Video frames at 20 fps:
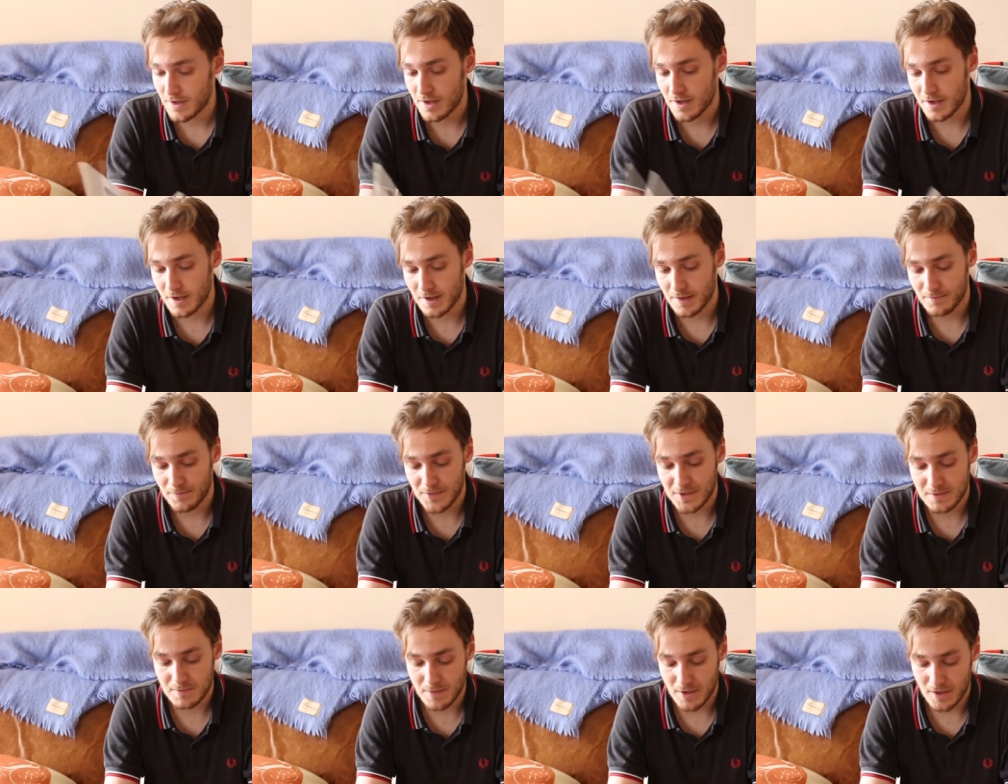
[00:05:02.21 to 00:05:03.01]

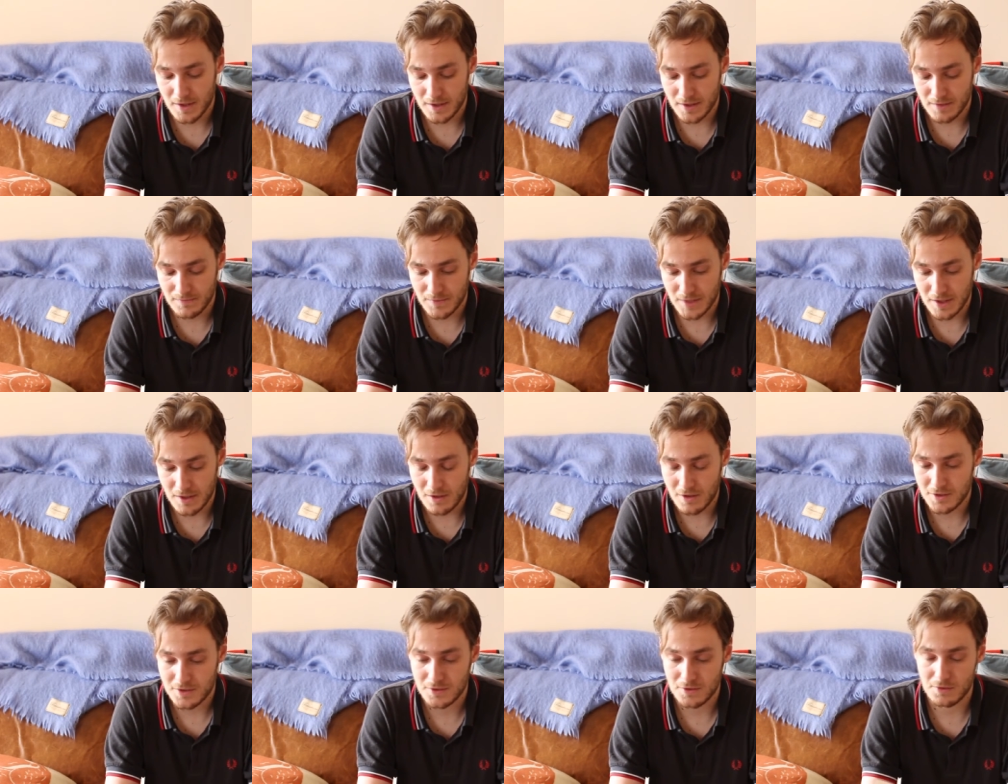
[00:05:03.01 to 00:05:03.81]
Um, it's by an
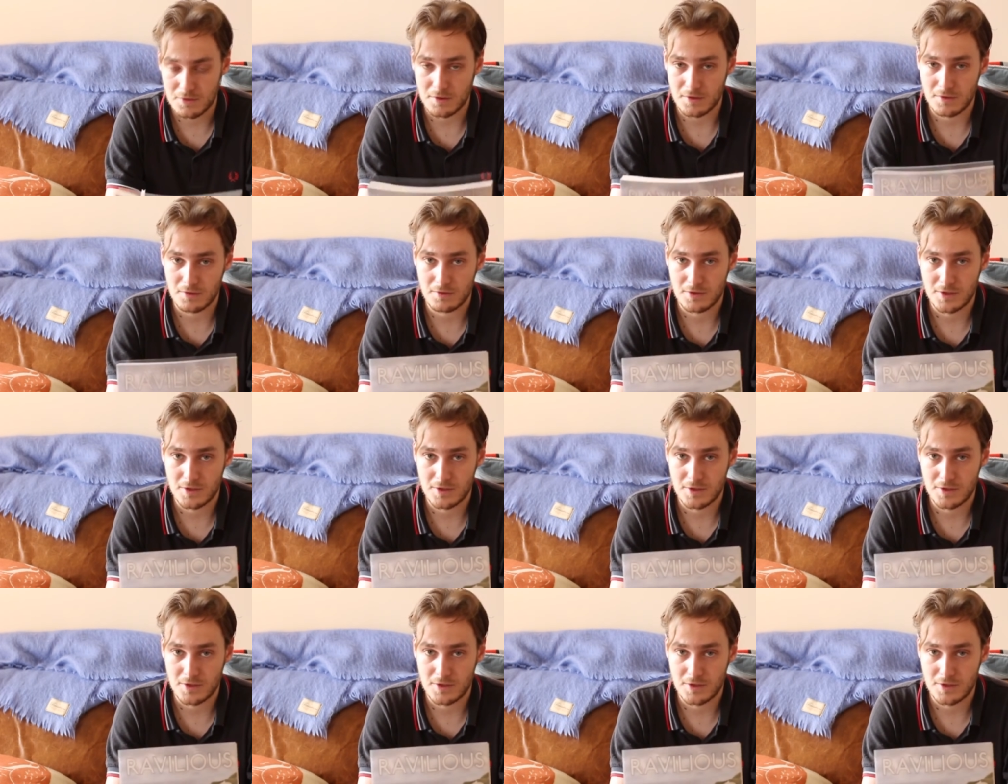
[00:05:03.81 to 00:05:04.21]
art historian